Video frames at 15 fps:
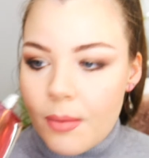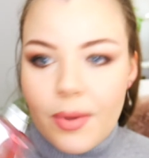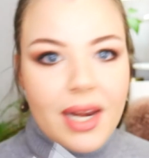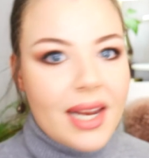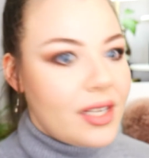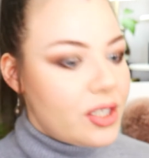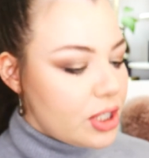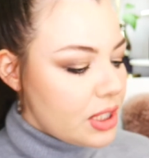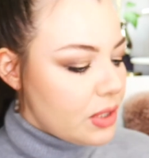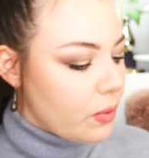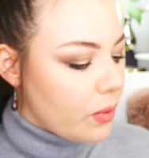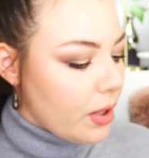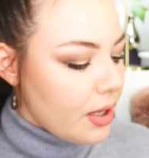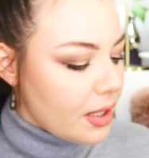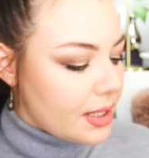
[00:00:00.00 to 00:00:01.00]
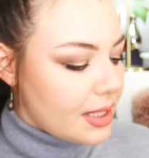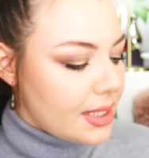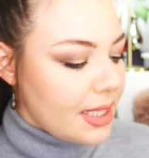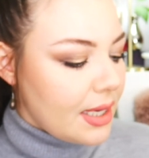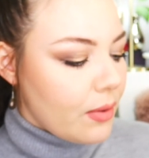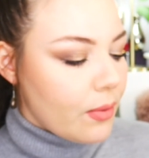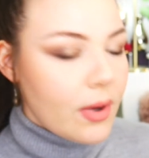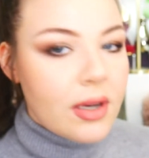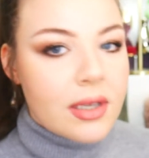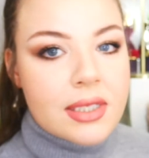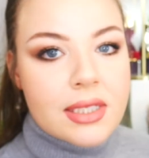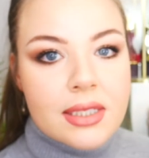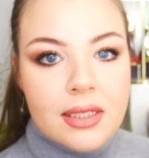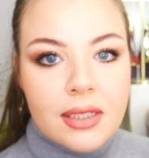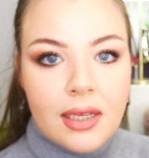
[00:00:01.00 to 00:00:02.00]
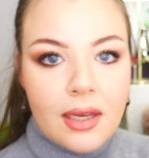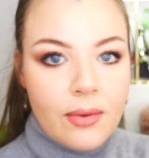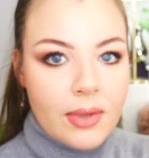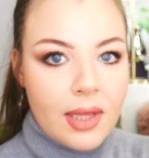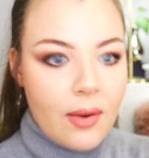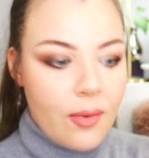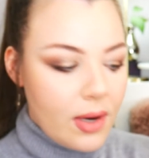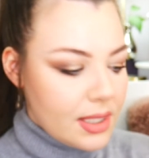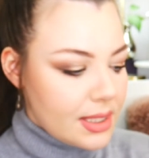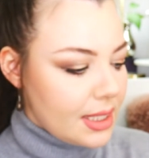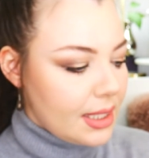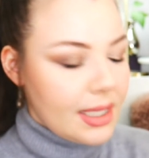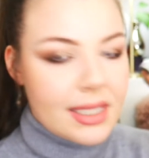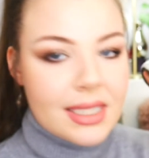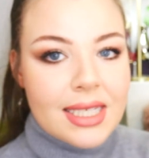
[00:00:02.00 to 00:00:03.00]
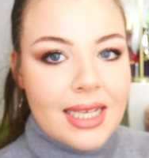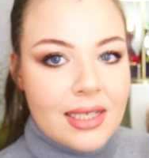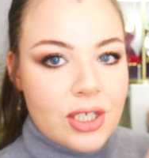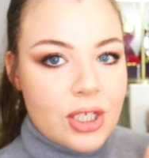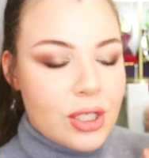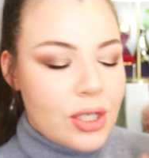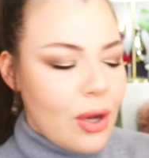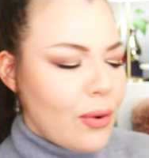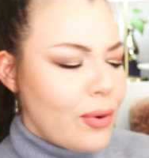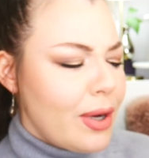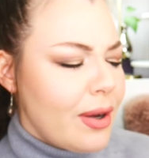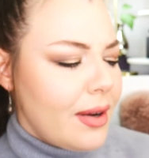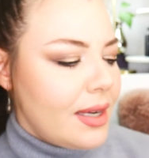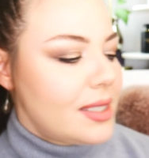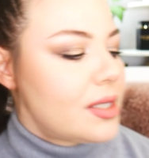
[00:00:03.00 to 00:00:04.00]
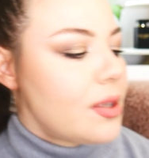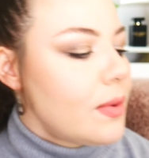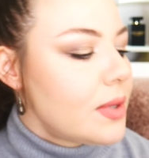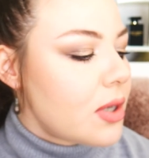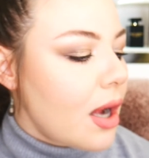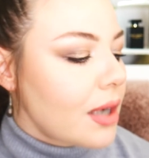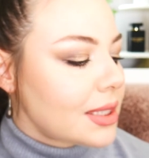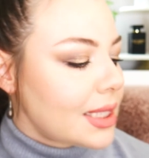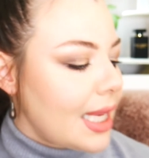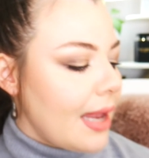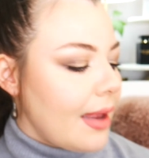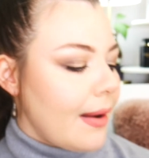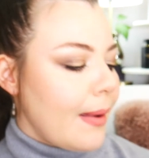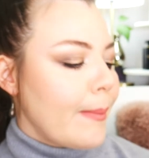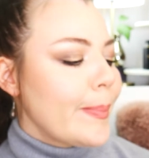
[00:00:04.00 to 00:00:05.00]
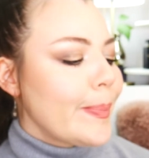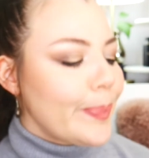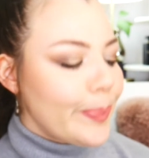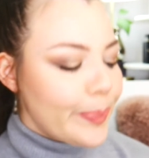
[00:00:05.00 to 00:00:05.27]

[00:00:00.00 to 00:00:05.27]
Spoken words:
but it just works. It works. It really works in this. It's so good. It's so intoxicating.